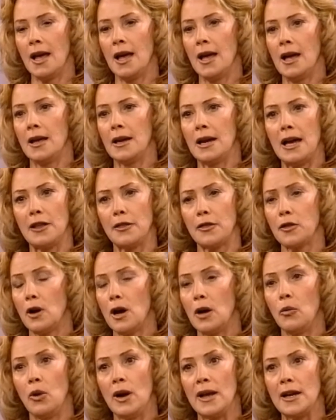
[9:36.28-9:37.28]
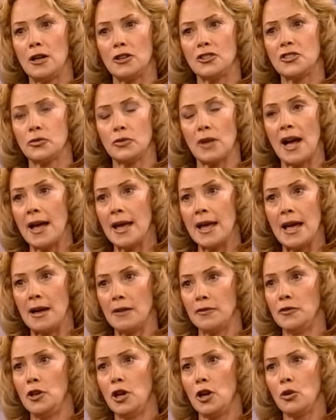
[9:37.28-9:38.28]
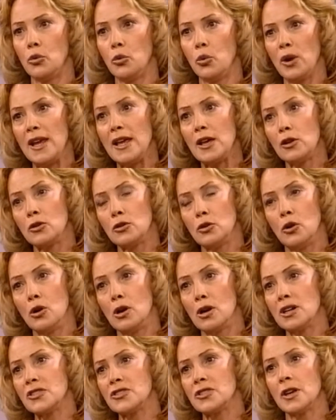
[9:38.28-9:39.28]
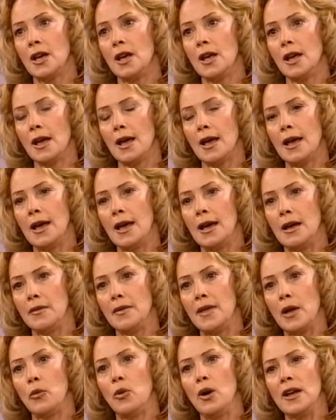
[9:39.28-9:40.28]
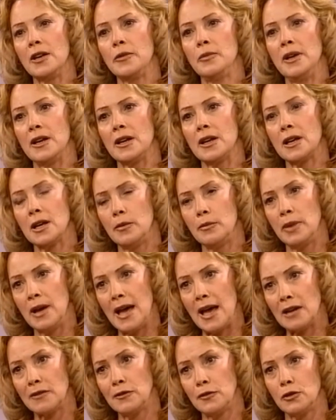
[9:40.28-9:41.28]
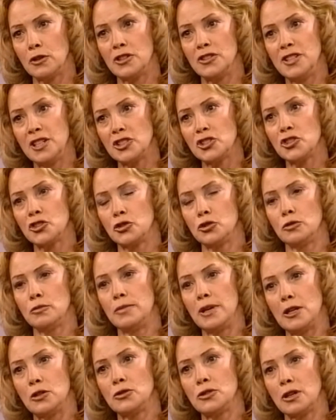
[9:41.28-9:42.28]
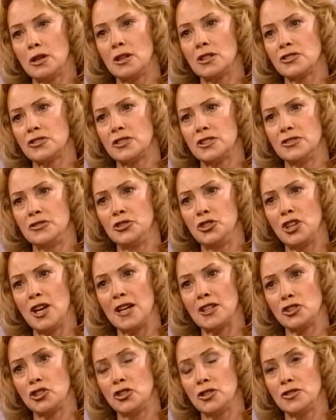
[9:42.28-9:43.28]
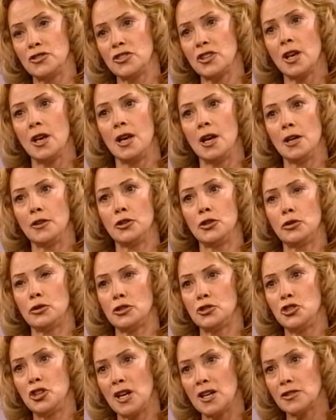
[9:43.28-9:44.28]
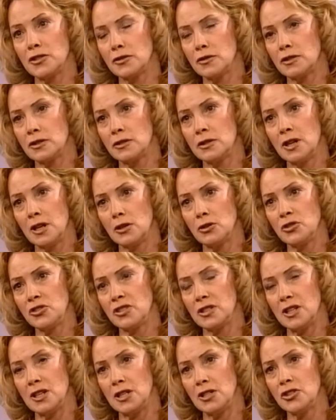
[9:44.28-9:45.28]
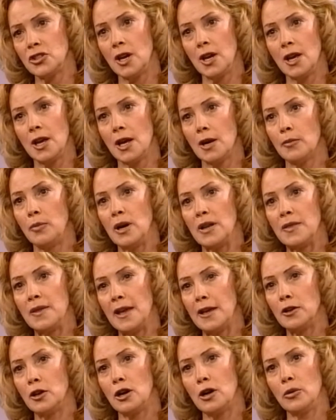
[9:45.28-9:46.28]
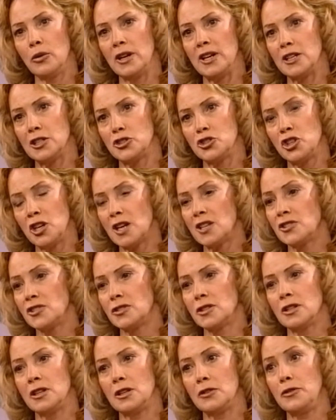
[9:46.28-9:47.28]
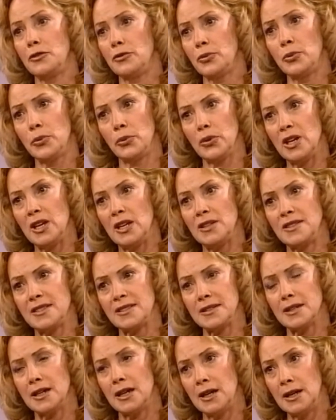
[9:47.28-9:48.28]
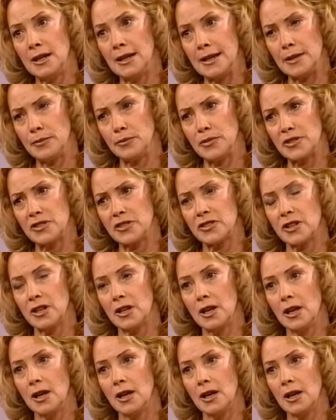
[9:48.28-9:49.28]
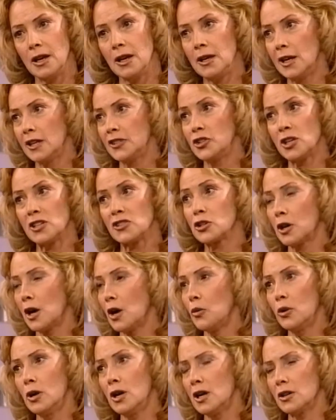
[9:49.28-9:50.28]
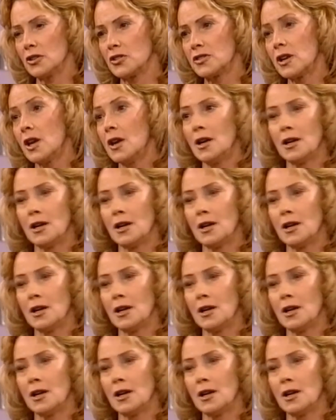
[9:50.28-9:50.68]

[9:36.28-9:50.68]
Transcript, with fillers: And I thought, what else? I have no recourse. And they wanted me to come back for additional Botox injections to adjust the dosage, but they'd already adjusted it three times, and it just got worse.